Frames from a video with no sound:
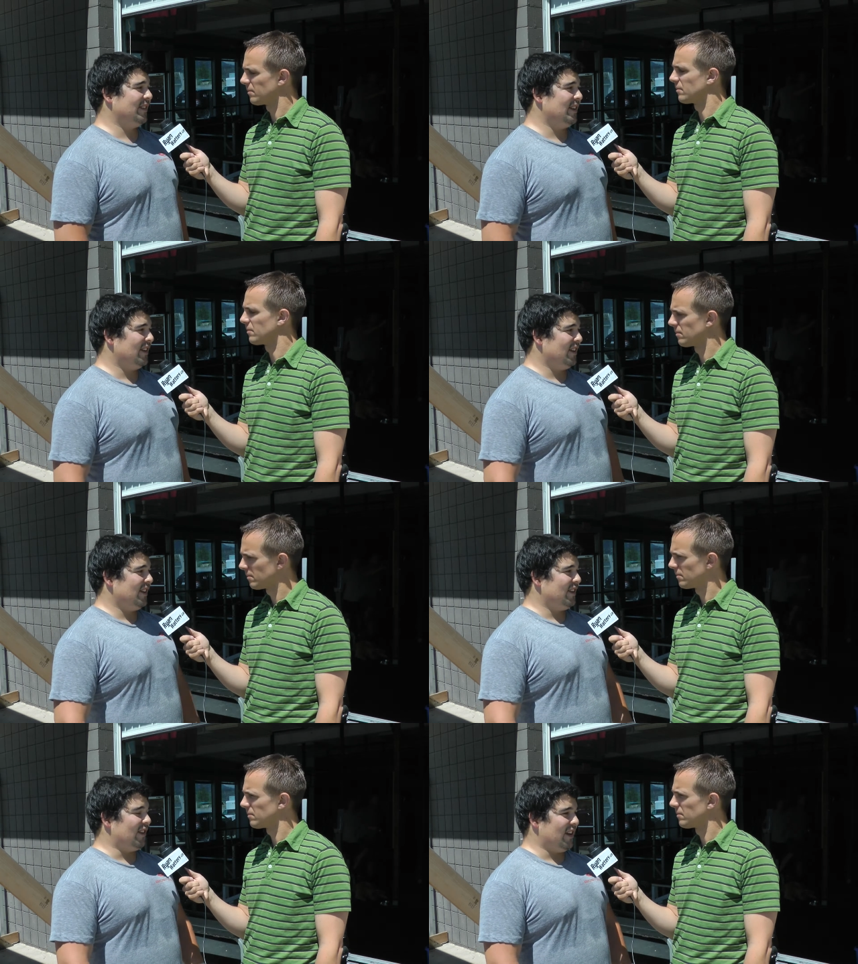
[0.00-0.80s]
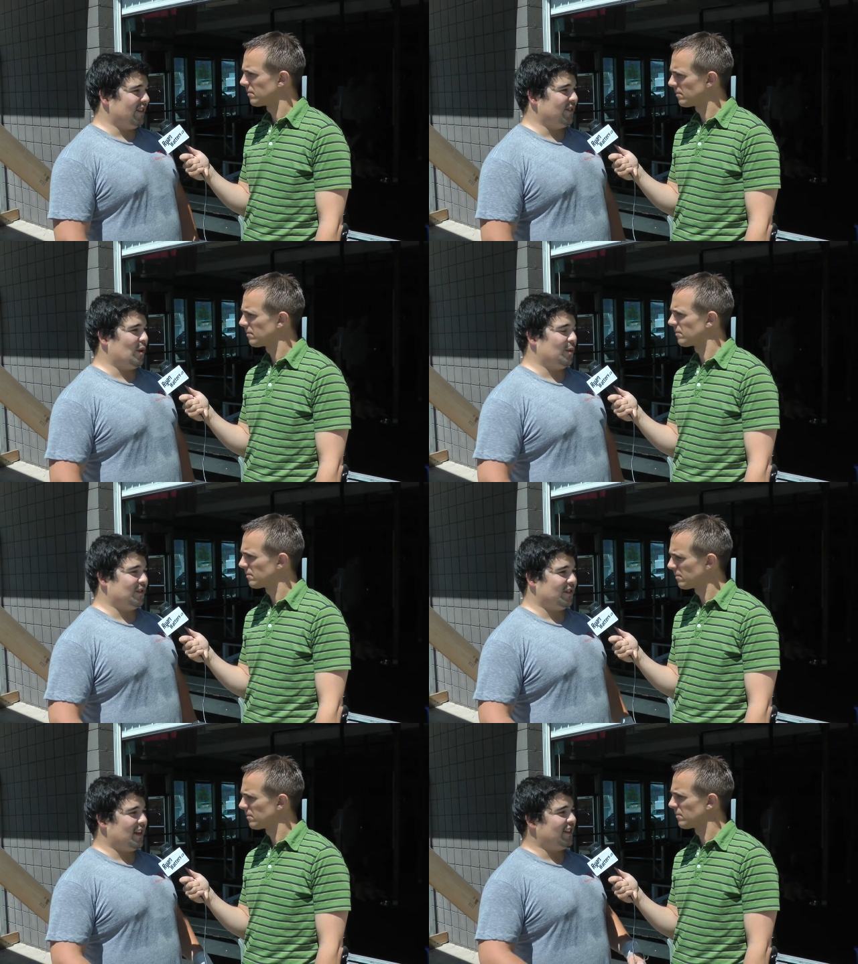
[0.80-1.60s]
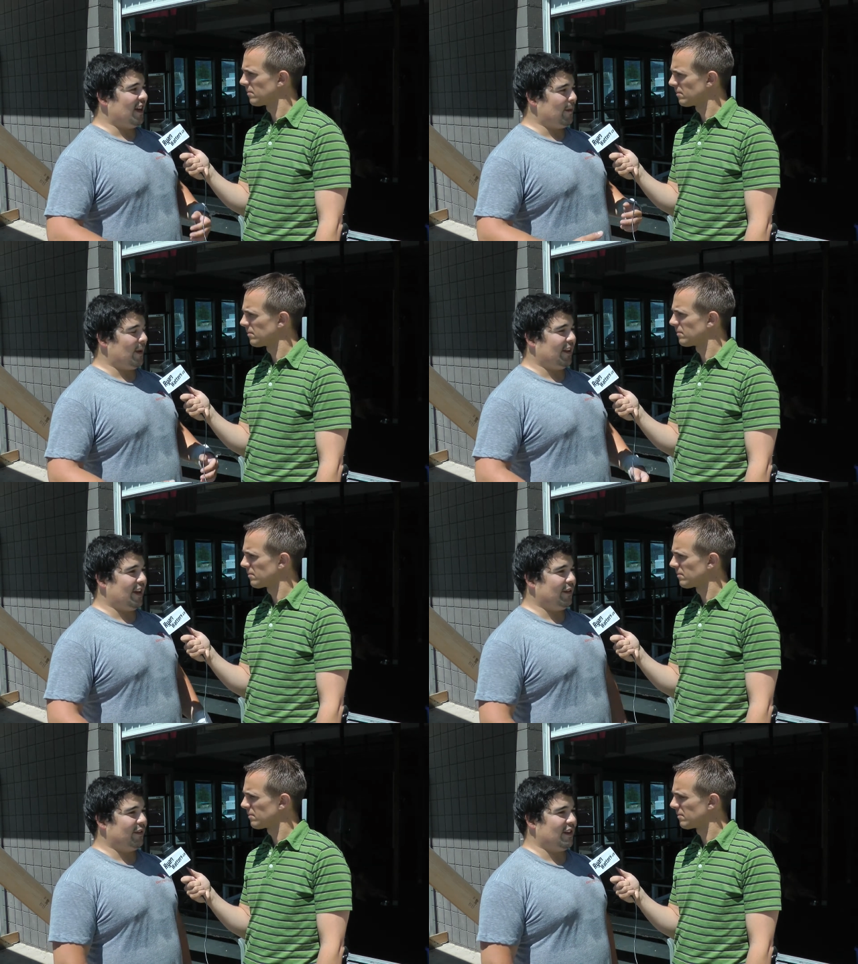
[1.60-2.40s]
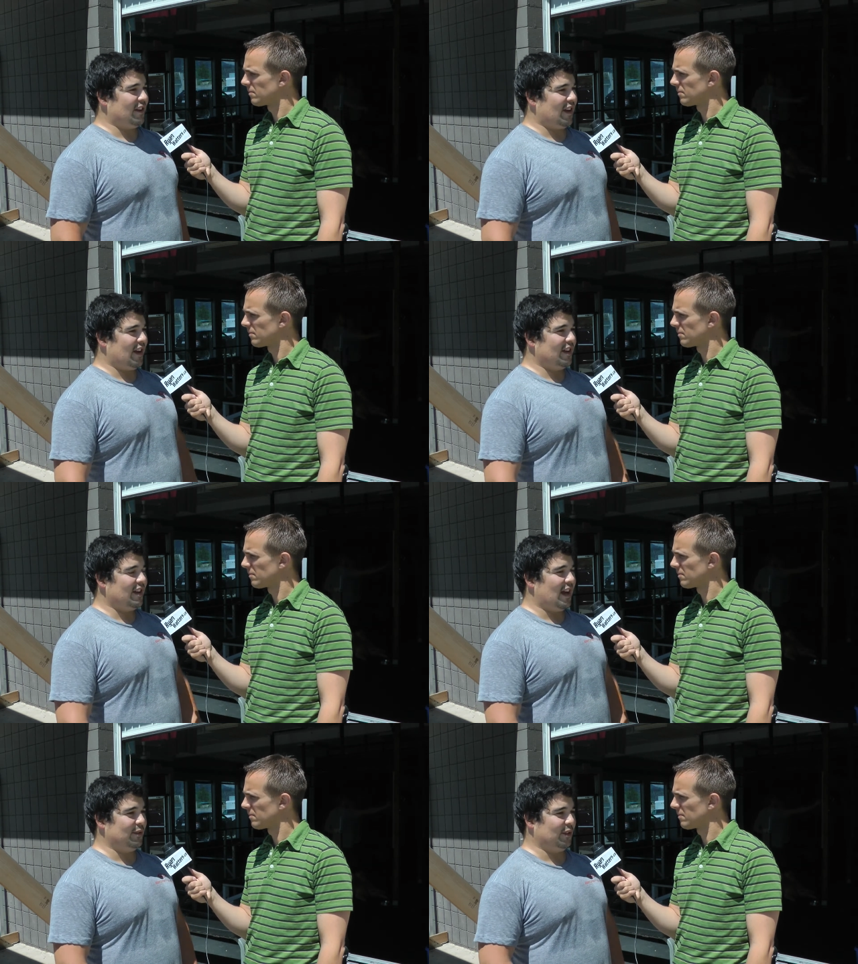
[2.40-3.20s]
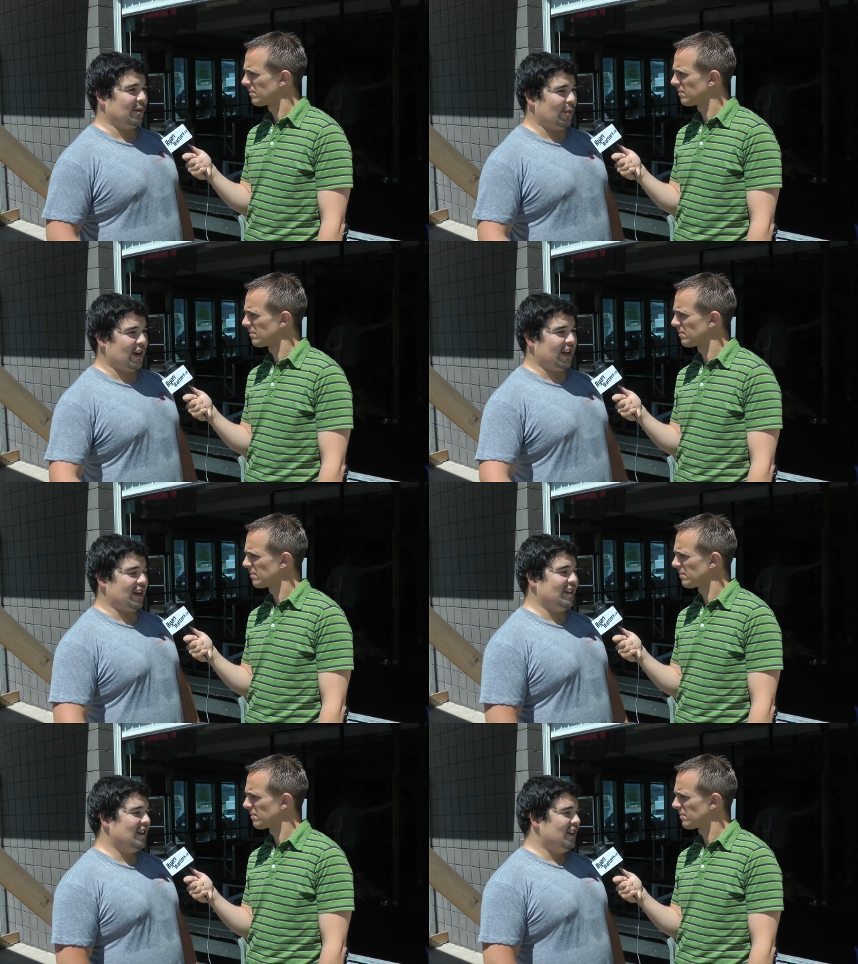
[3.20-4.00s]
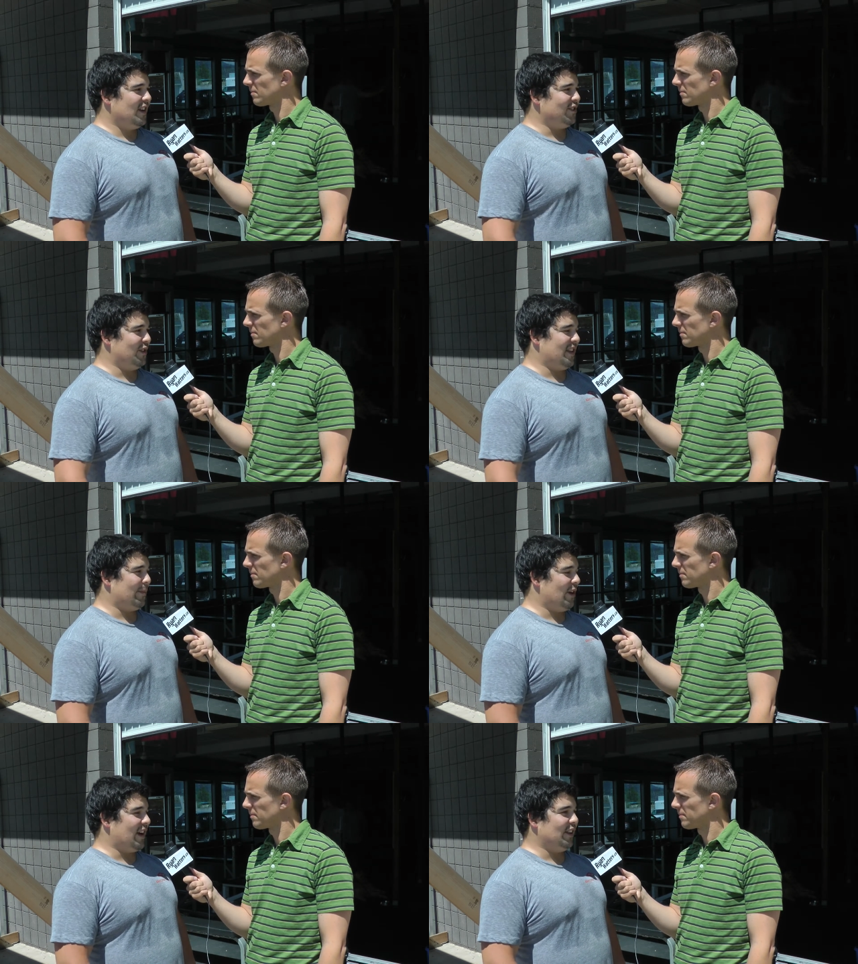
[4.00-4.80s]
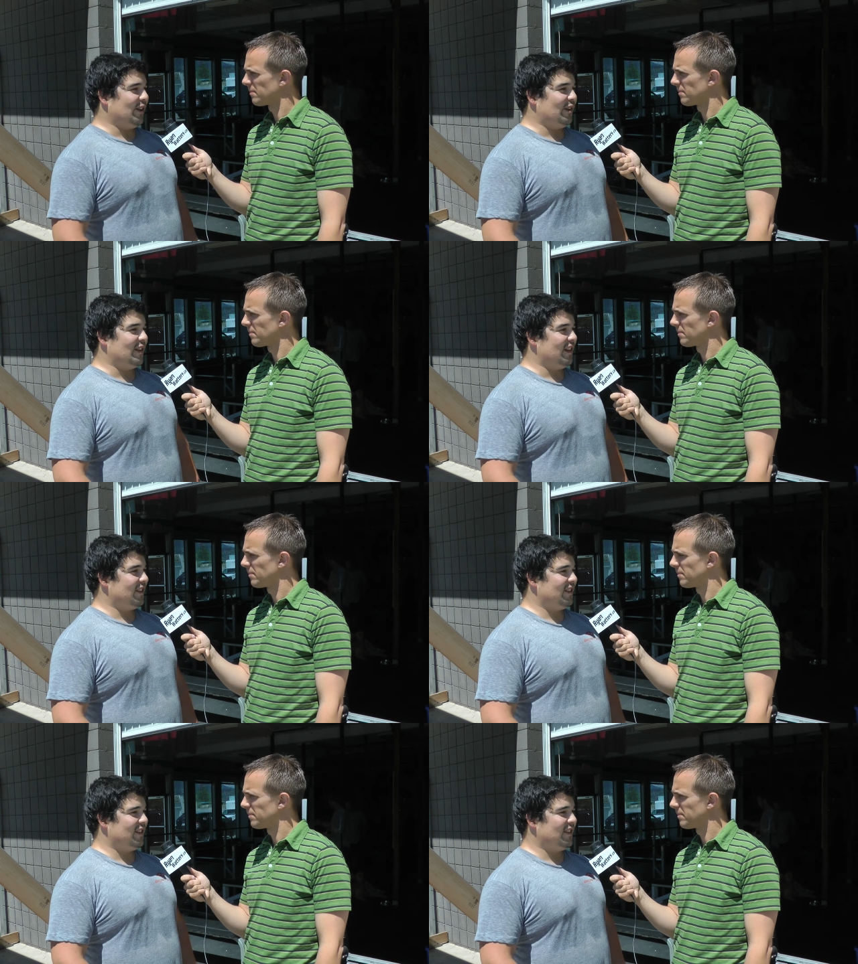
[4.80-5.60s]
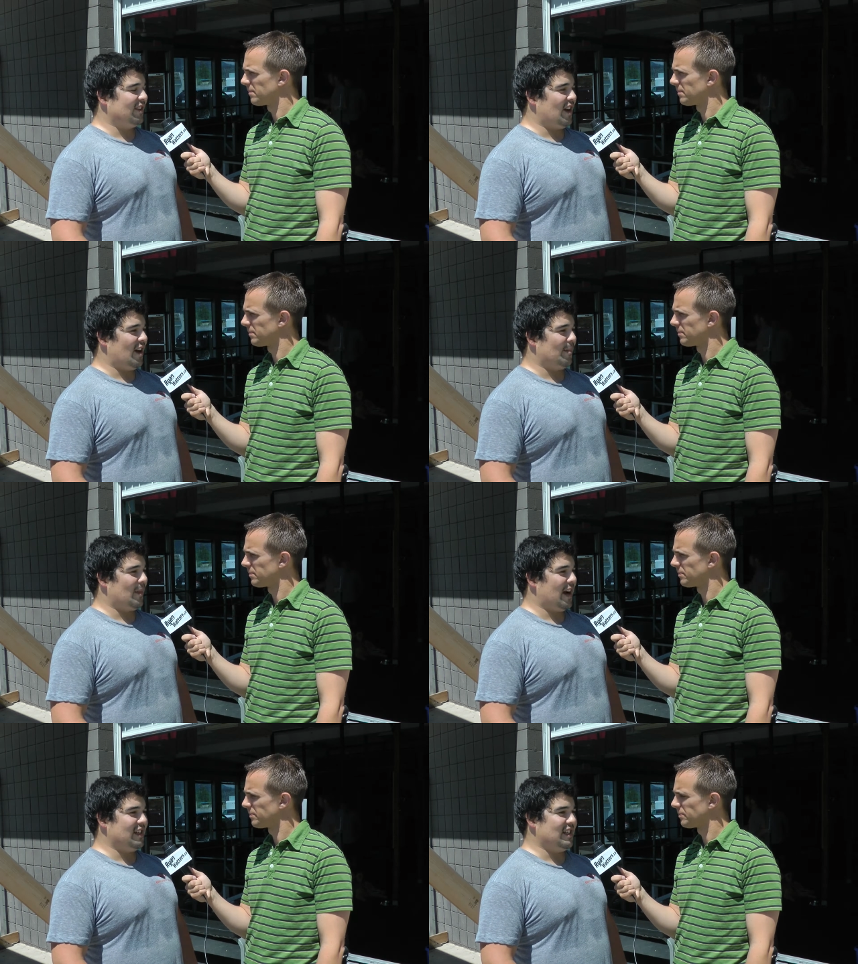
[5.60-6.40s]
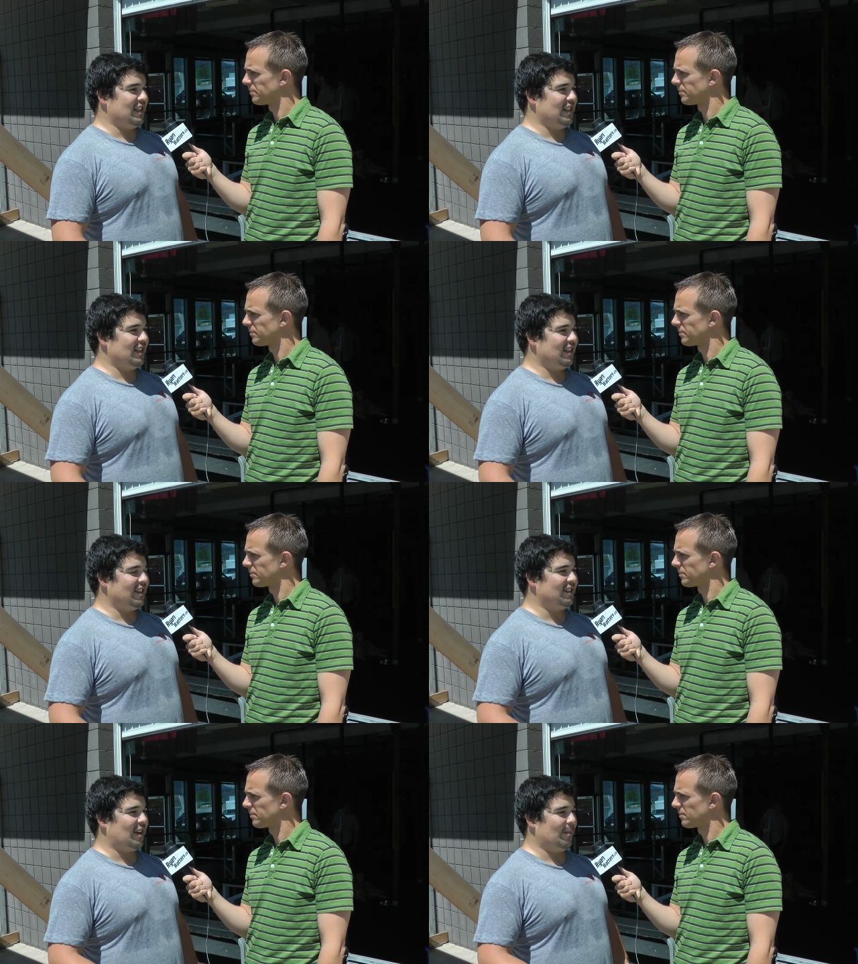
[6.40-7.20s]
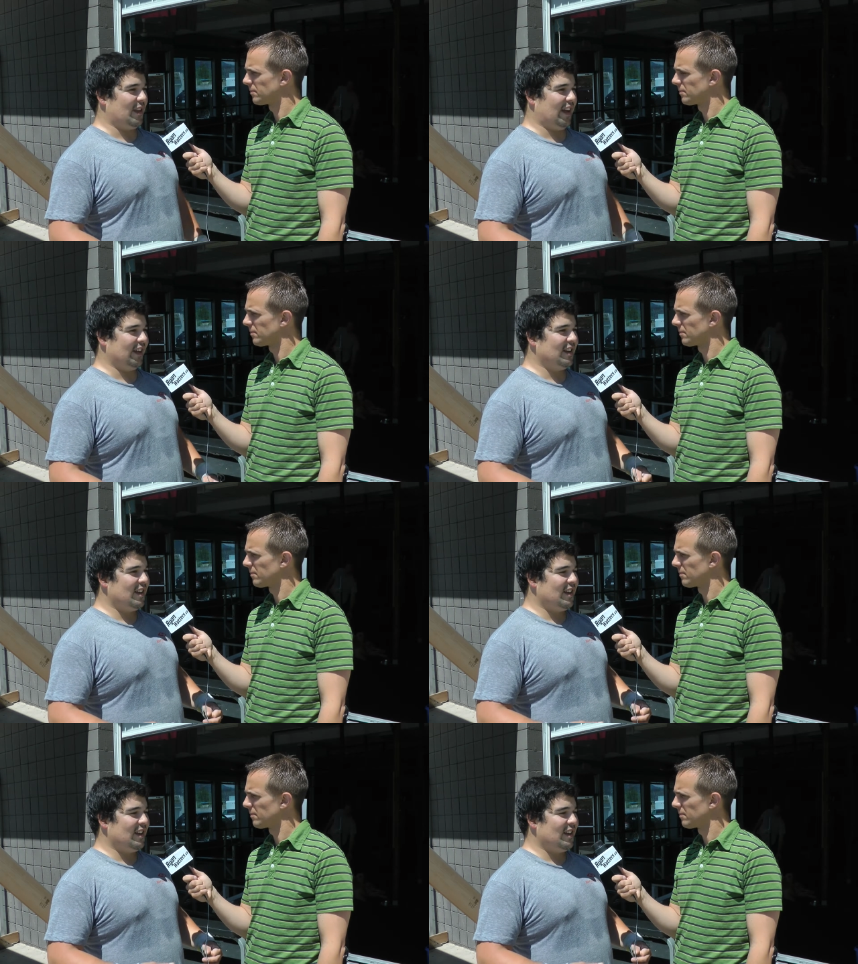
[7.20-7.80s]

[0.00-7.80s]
Speaker 1: Mm-hmm. Right. So it was just that time in my life. And uh, I took the break. And during that break, I learned that um, I needed something